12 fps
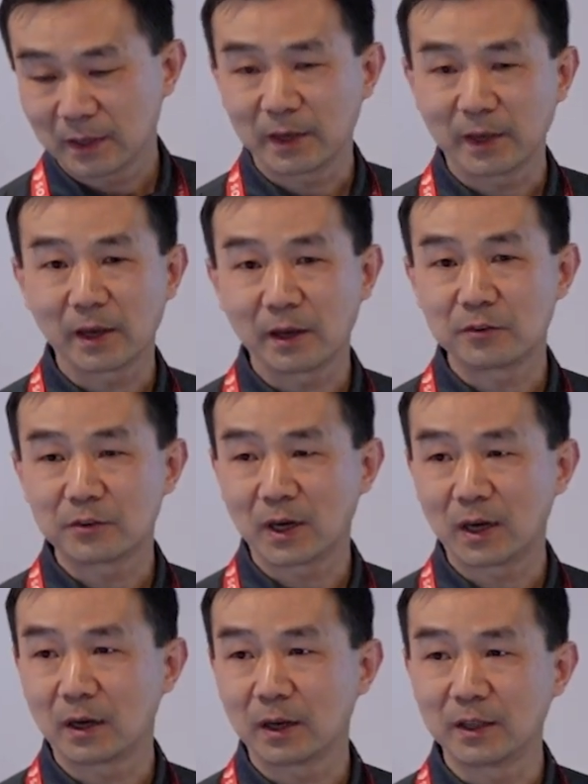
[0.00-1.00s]
And
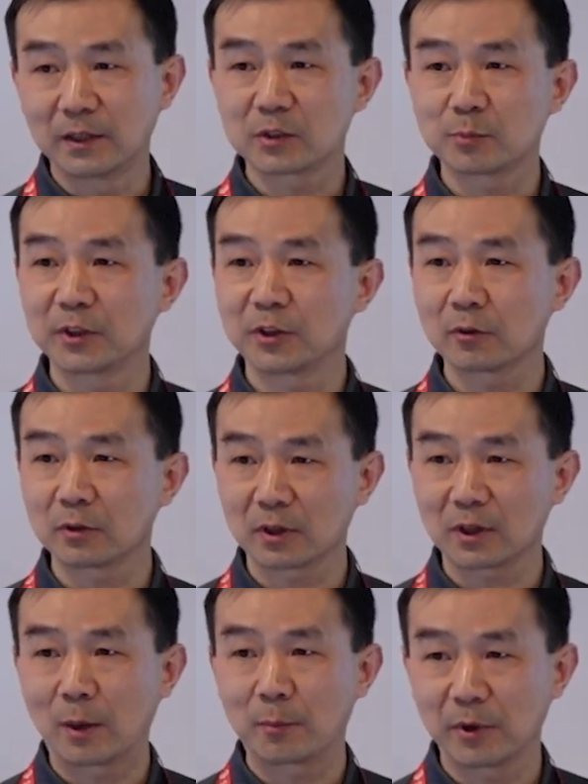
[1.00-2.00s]
in this particular
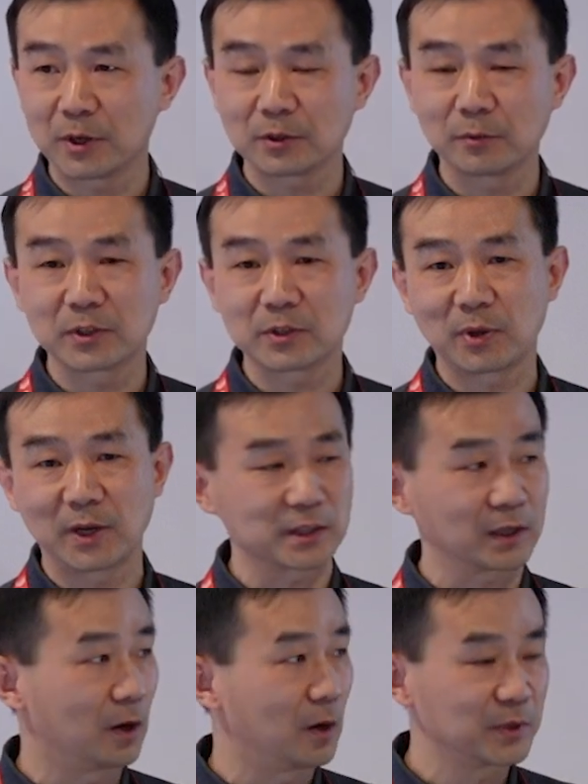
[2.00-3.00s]
collaboration with
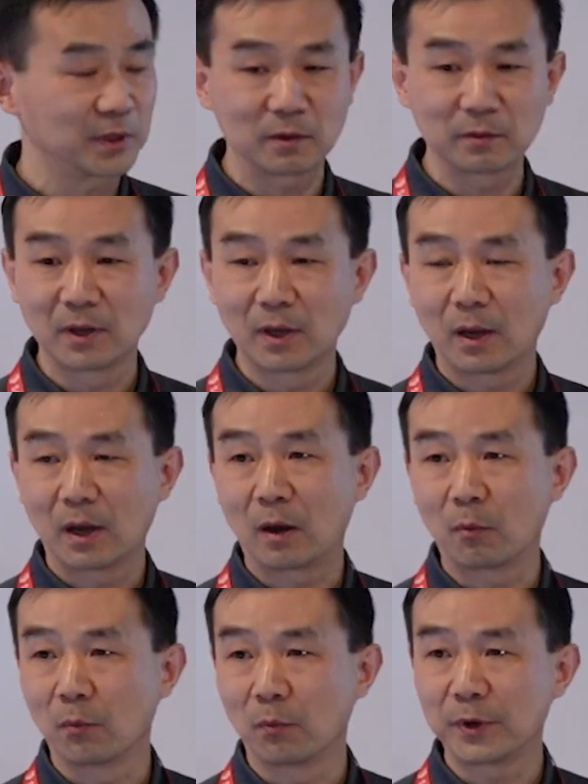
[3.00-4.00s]
Plastic Omnium,
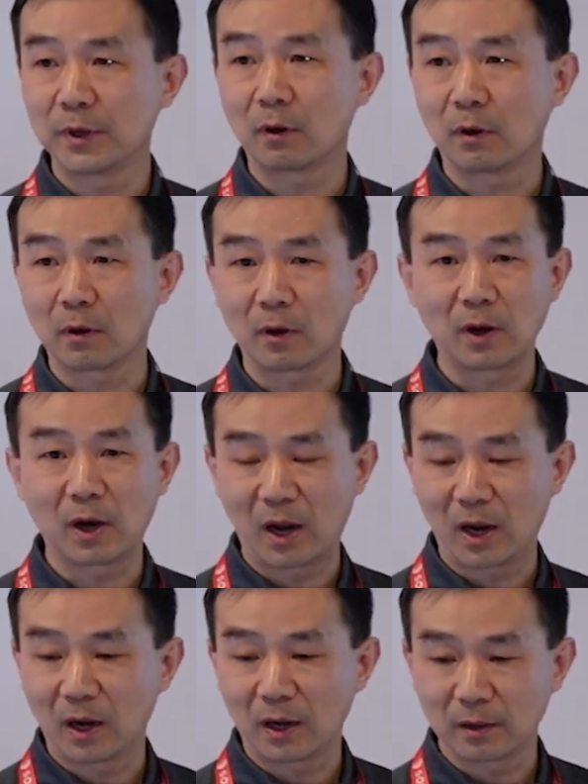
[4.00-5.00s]
we
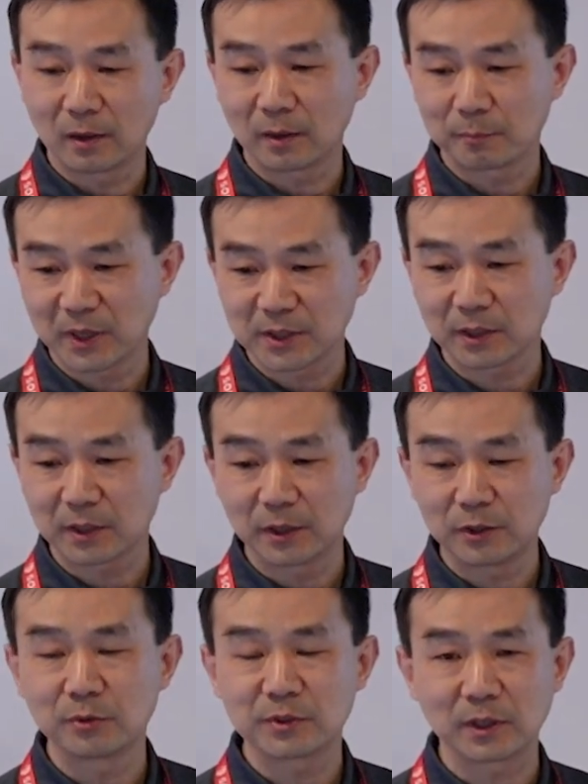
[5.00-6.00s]
are basically
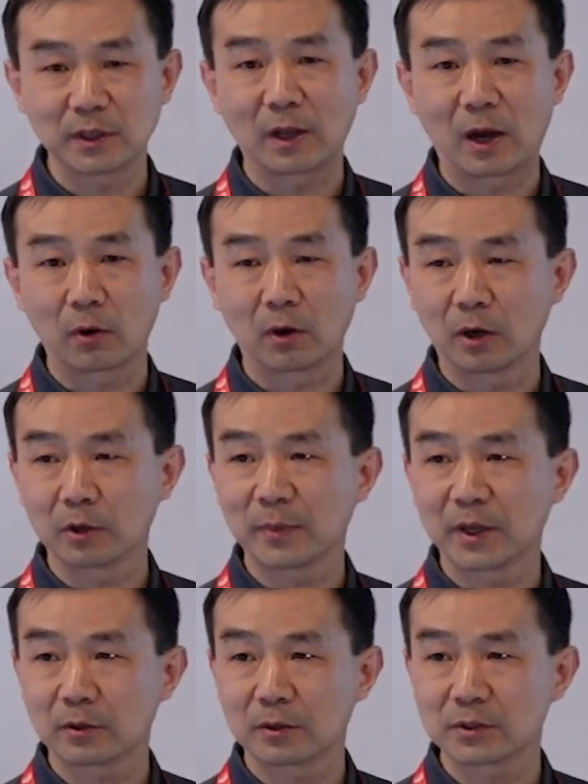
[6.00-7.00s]
using our
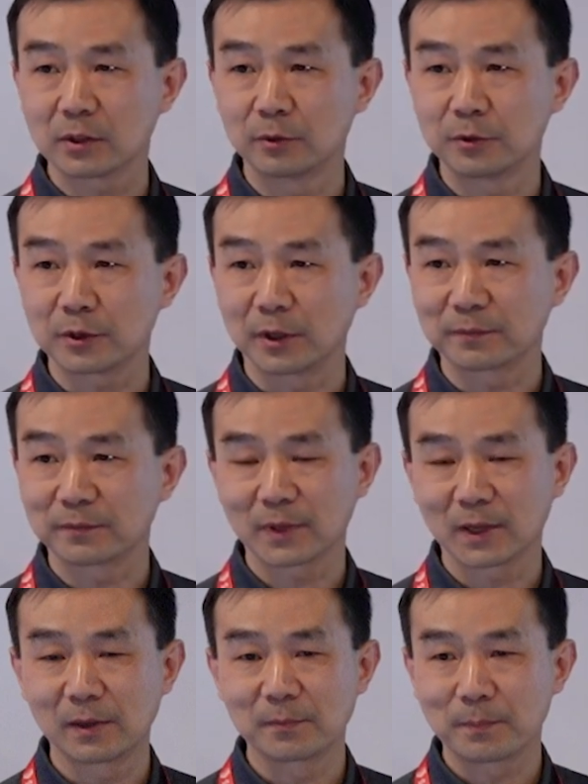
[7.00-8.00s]
Automator solution.
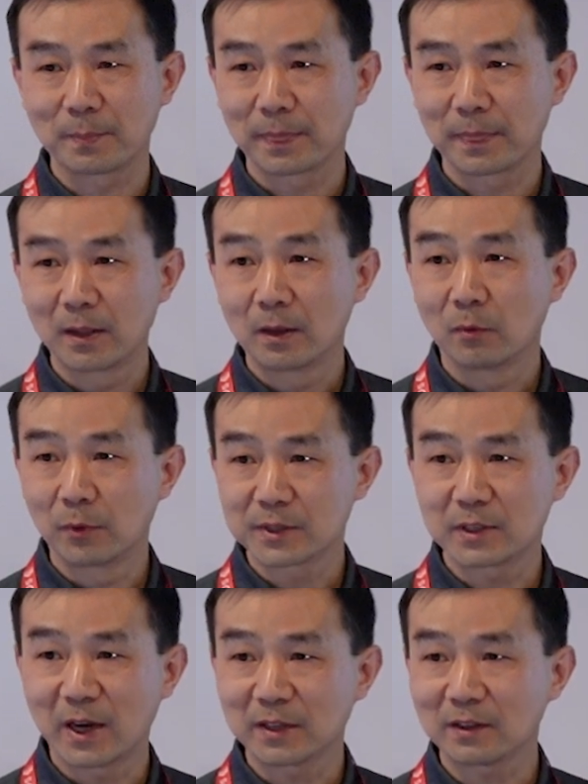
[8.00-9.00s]
With
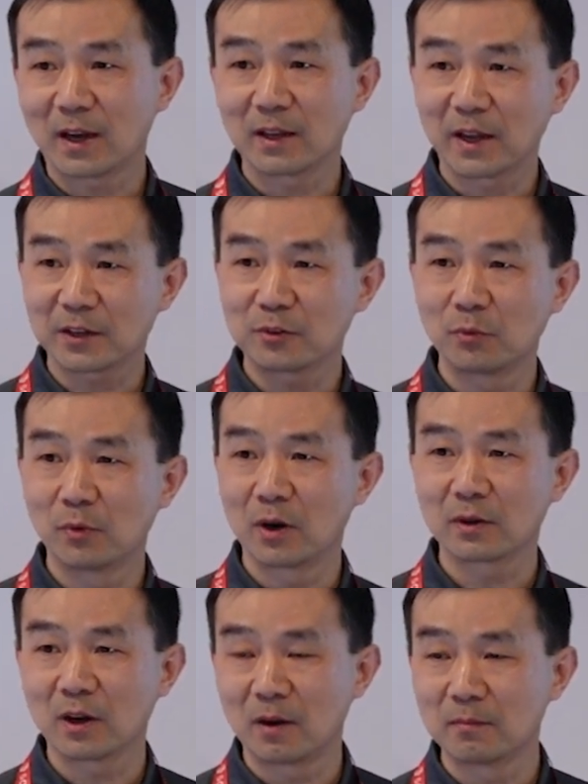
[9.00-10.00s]
that, I'd like to
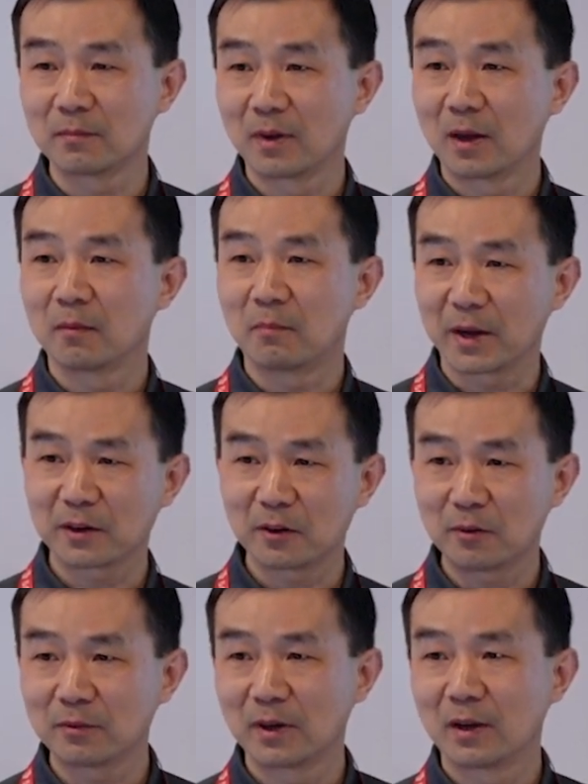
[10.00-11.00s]
welcome
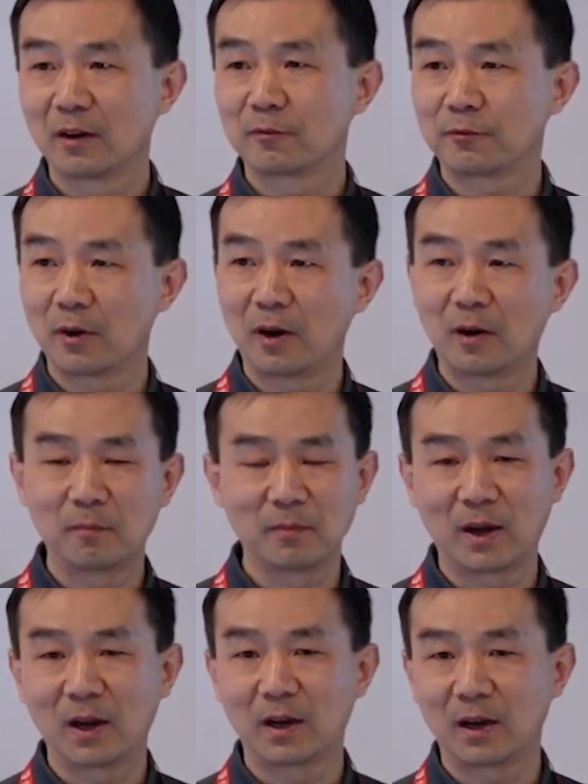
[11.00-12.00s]
Michael from
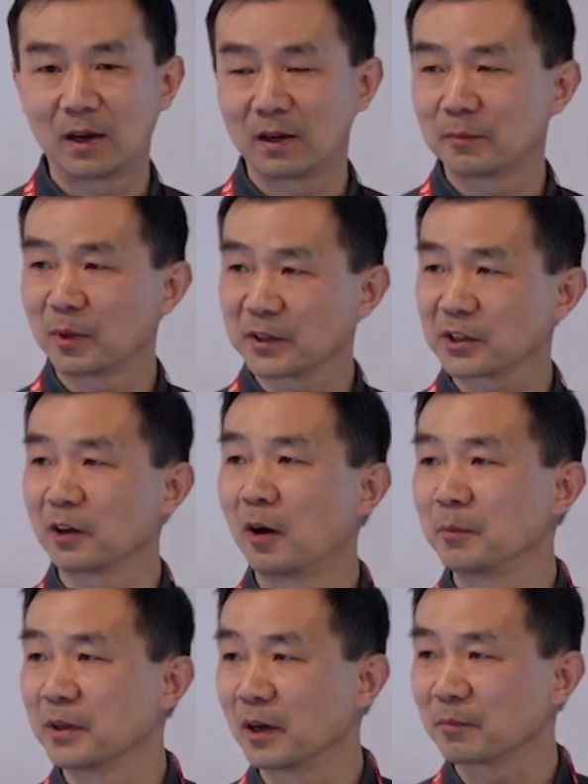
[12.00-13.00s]
Plastic
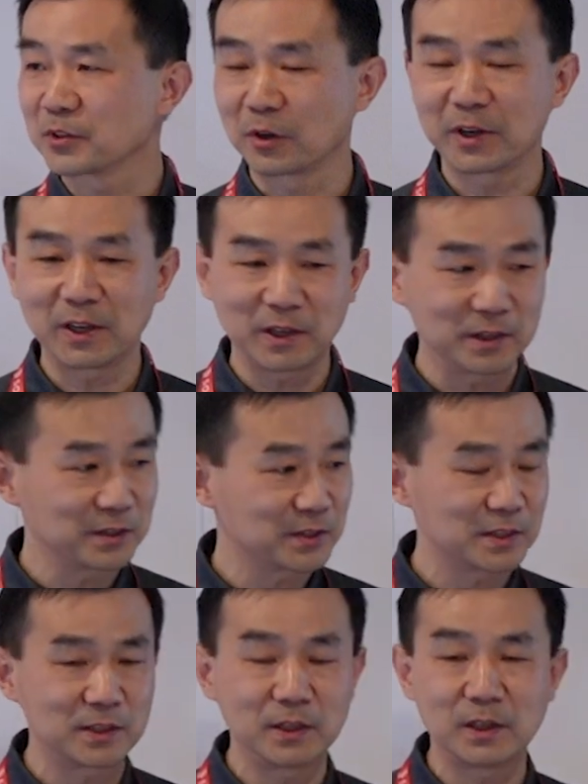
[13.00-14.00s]
Omnium. So he
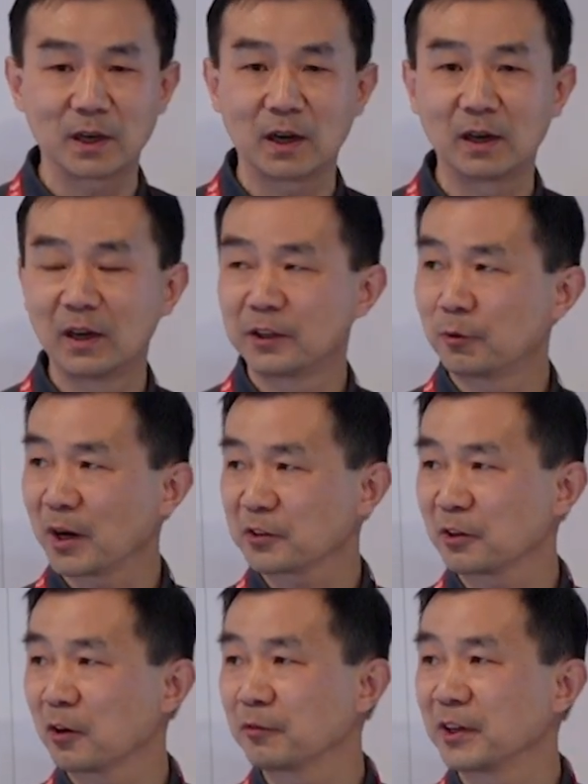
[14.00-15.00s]
is the
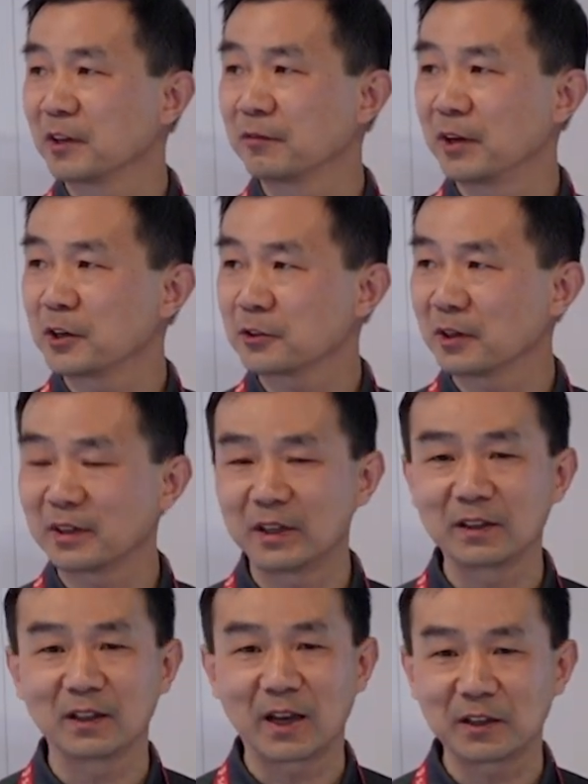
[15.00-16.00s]
Director of Innovation in
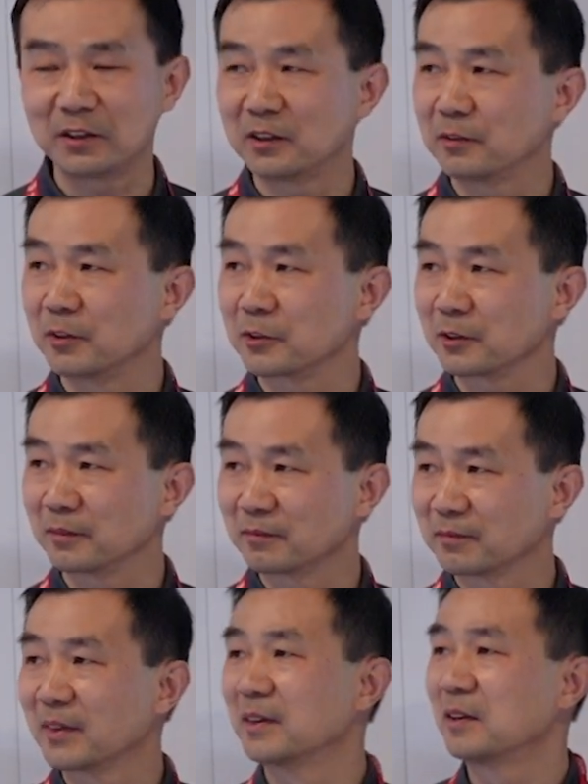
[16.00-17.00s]
the Lighting Division.
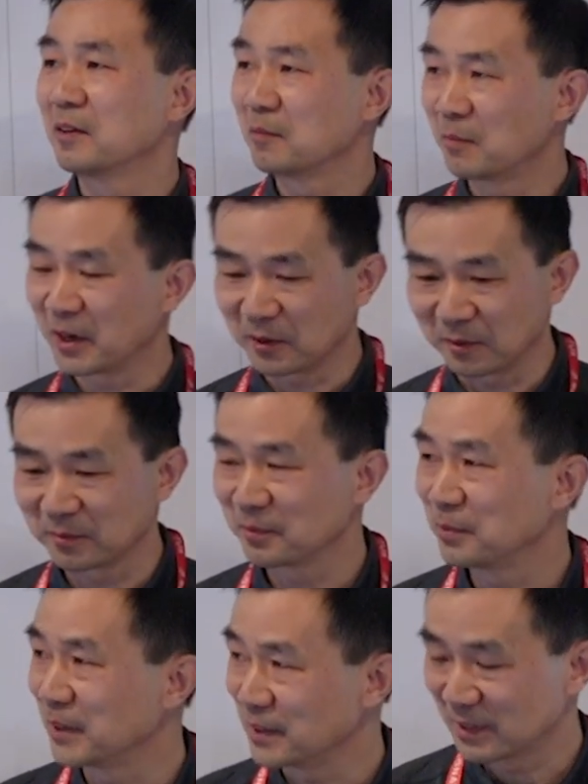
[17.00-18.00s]
Michael,
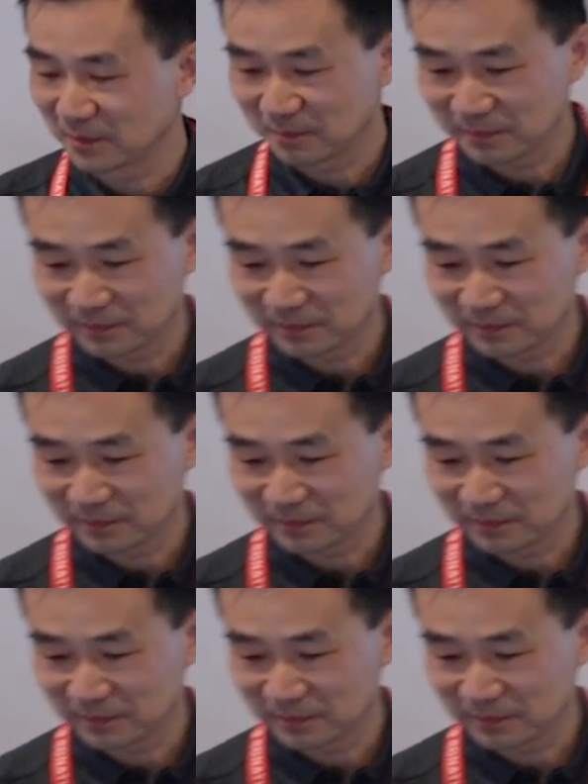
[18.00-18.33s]
please.